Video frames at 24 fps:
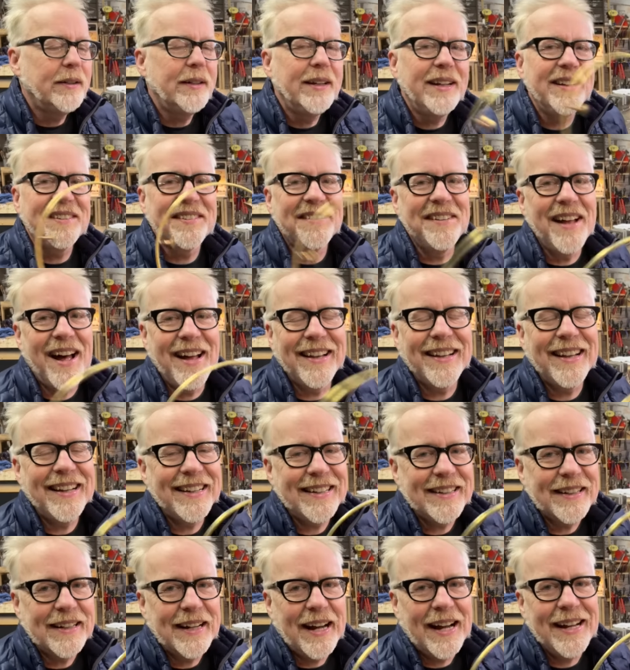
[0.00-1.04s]
it's not
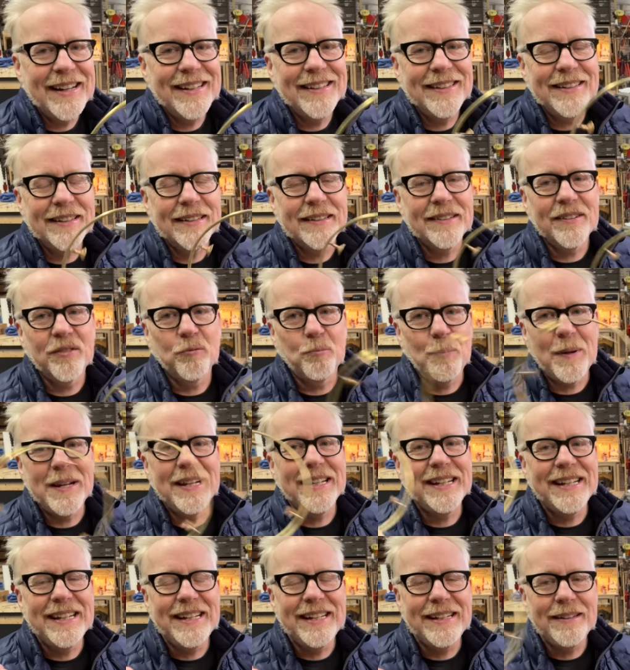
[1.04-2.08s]
like I spent
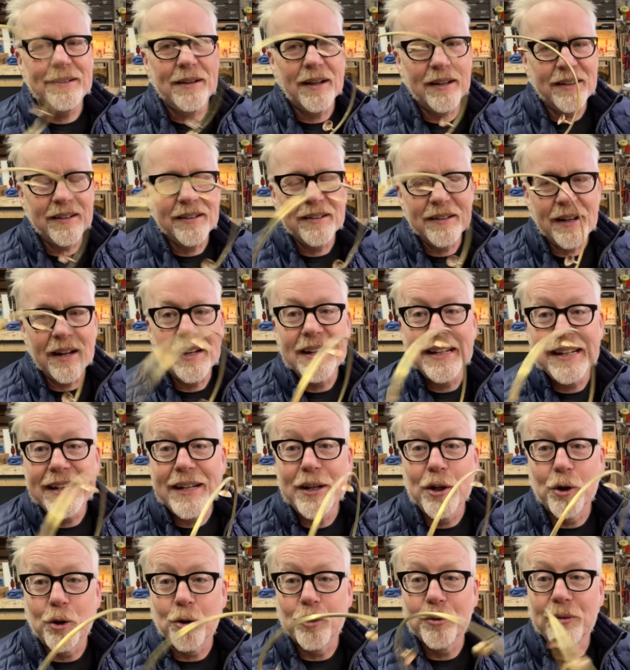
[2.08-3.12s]
a, a, a
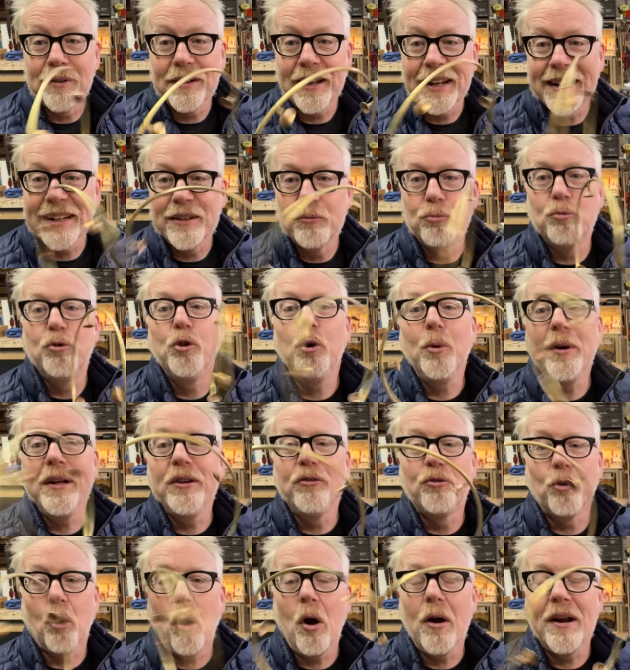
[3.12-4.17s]
year like doing
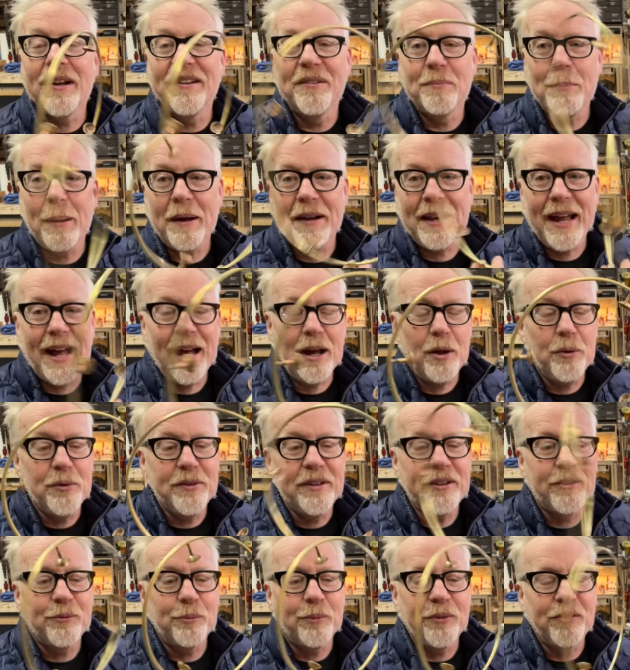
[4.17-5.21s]
drawings about how
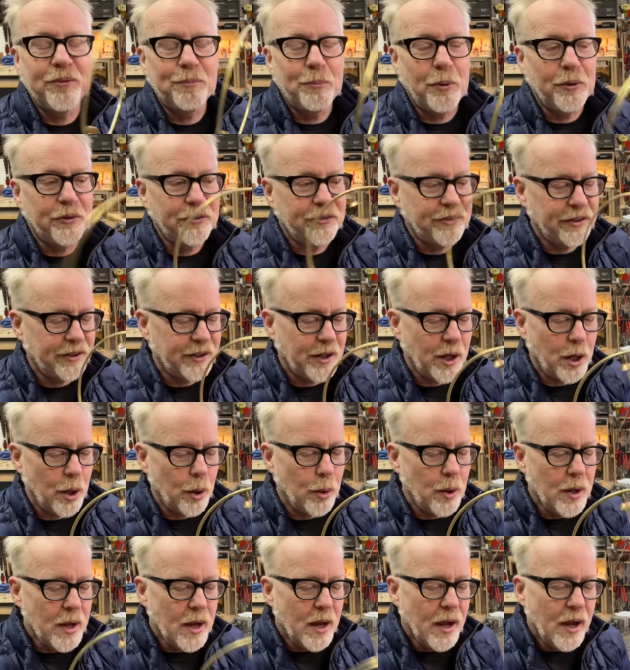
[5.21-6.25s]
this was supposed to
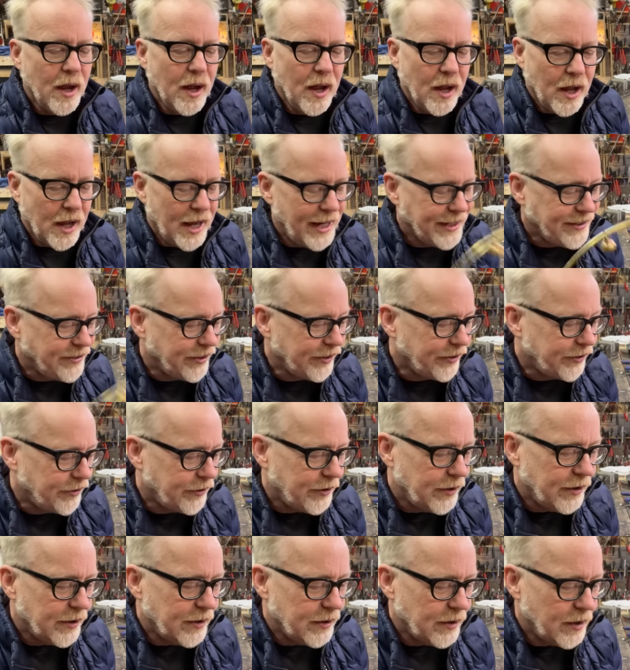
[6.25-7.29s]
go. I just,
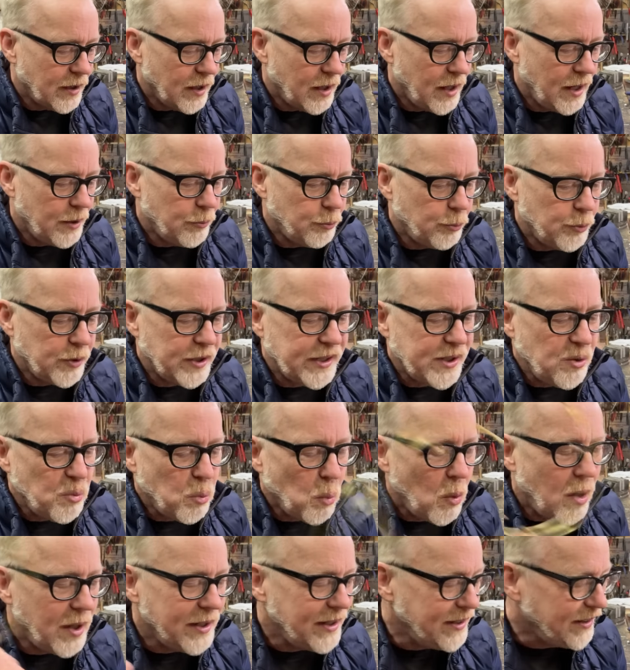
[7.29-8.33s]
I really
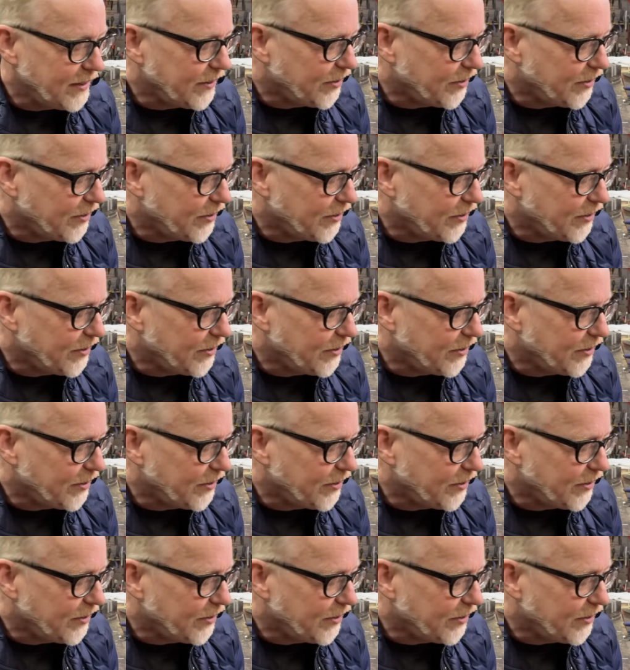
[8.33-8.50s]
wanted to